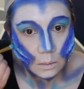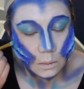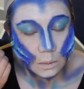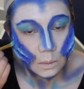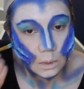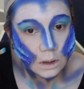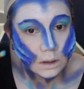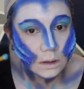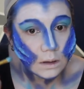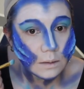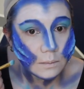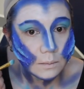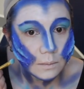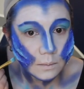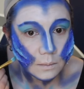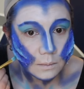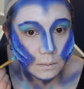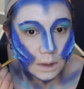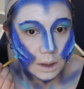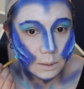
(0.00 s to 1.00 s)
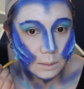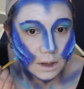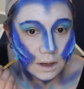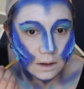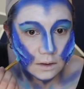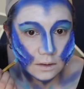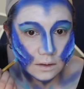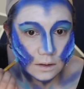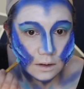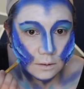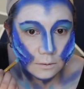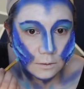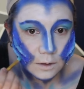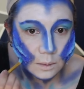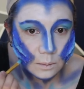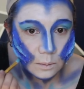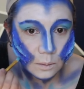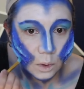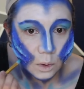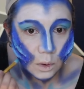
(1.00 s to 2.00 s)
well, maybe as
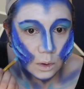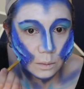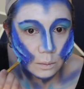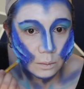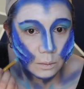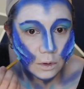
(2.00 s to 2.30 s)
something more